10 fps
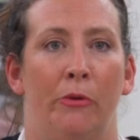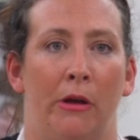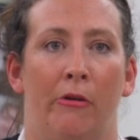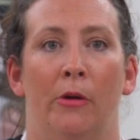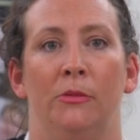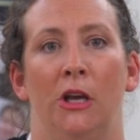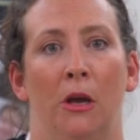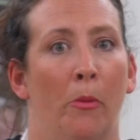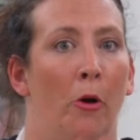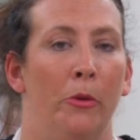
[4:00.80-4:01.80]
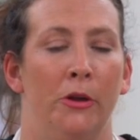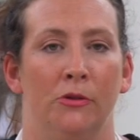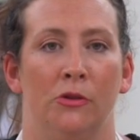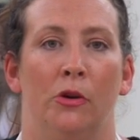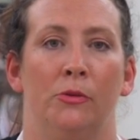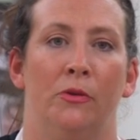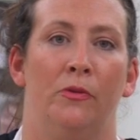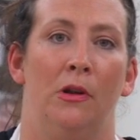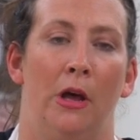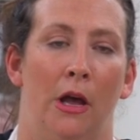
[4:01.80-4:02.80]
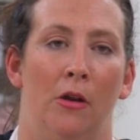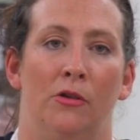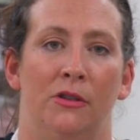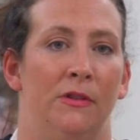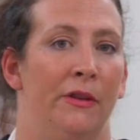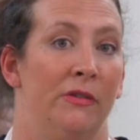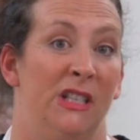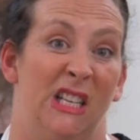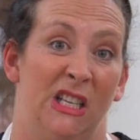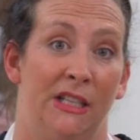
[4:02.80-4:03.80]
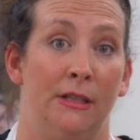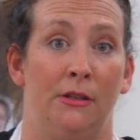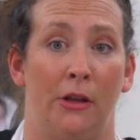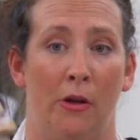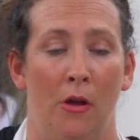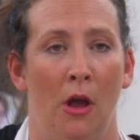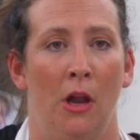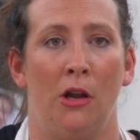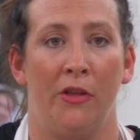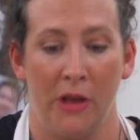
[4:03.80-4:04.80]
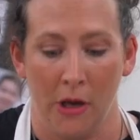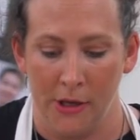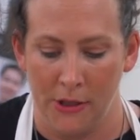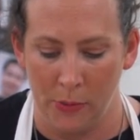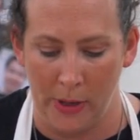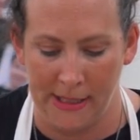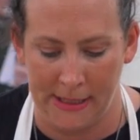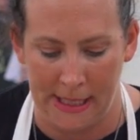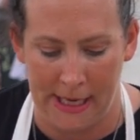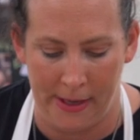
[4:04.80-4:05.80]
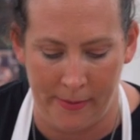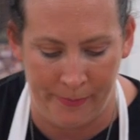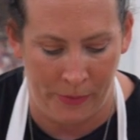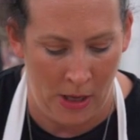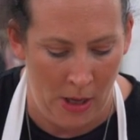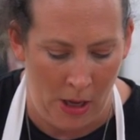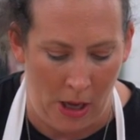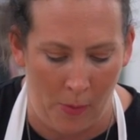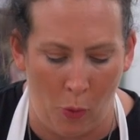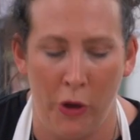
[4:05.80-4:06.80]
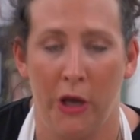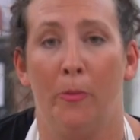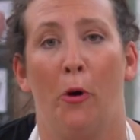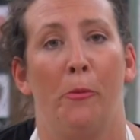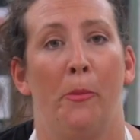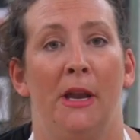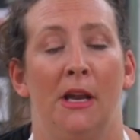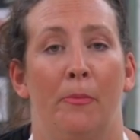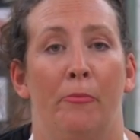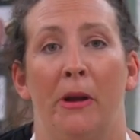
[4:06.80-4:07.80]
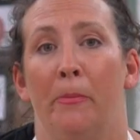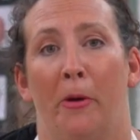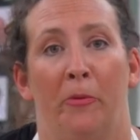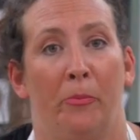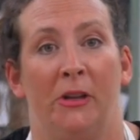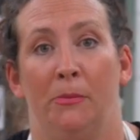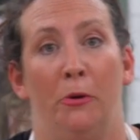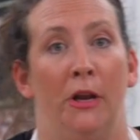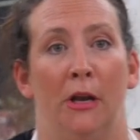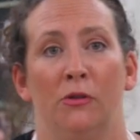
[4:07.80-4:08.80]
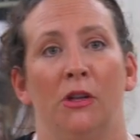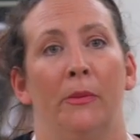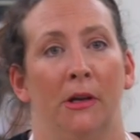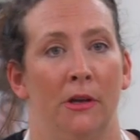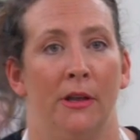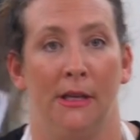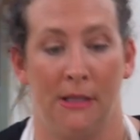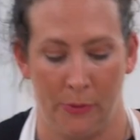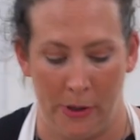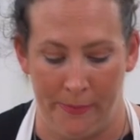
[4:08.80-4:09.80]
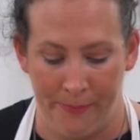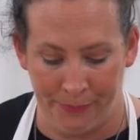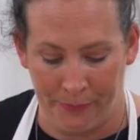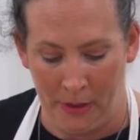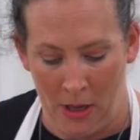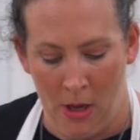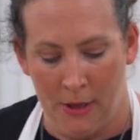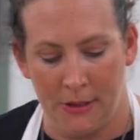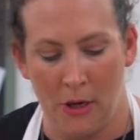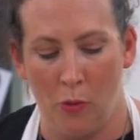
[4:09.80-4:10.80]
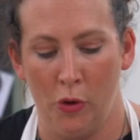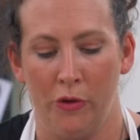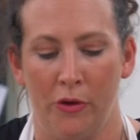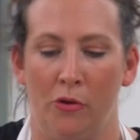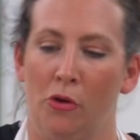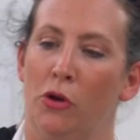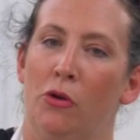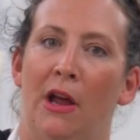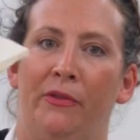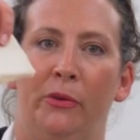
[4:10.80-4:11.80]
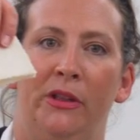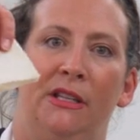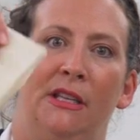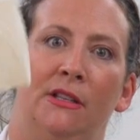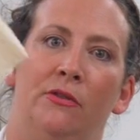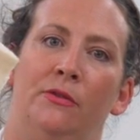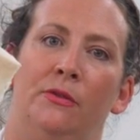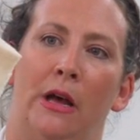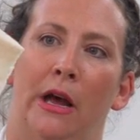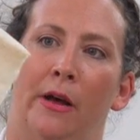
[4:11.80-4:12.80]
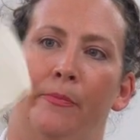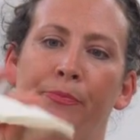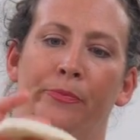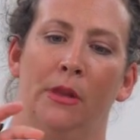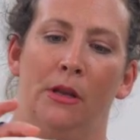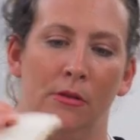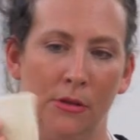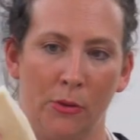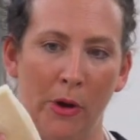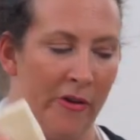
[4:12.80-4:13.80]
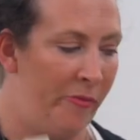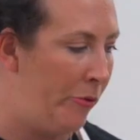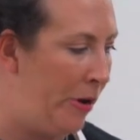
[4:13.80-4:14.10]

breadcrumbs. You can pop those on tops of lots of different dishes. So nothing goes to waste here. Or you can pop them in a bread and butter pudding or something like that as well. So all you're left with is this sort of square of